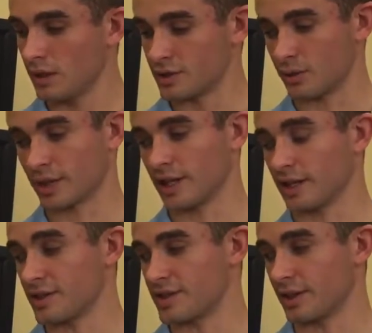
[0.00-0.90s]
So we're
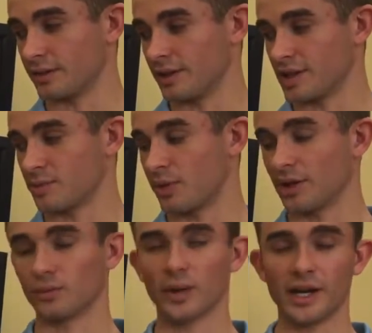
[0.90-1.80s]
getting the signal at this
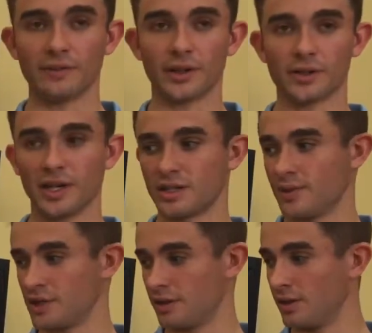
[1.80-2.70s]
point ready for
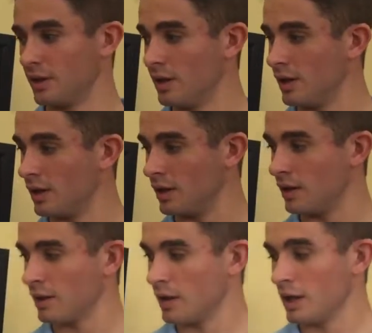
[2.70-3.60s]
transmission.
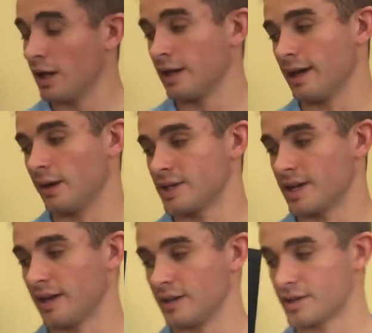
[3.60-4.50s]
Now
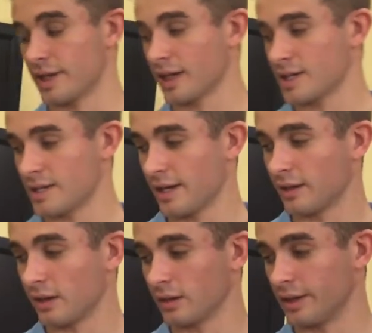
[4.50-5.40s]
antennas. Like I
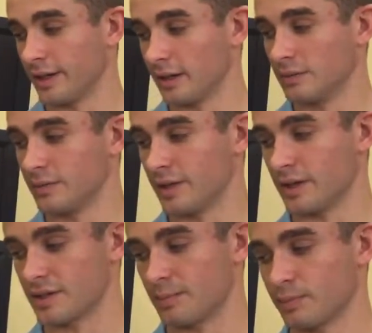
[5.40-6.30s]
said earlier,
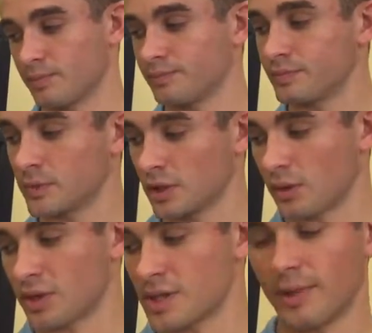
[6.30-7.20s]
there's a
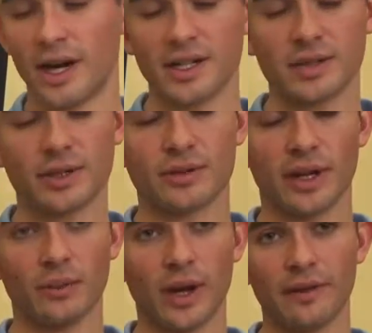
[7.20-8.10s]
correspondence
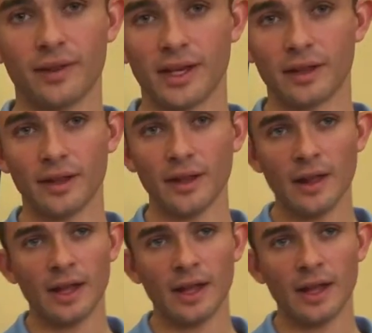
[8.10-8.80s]
between wavelength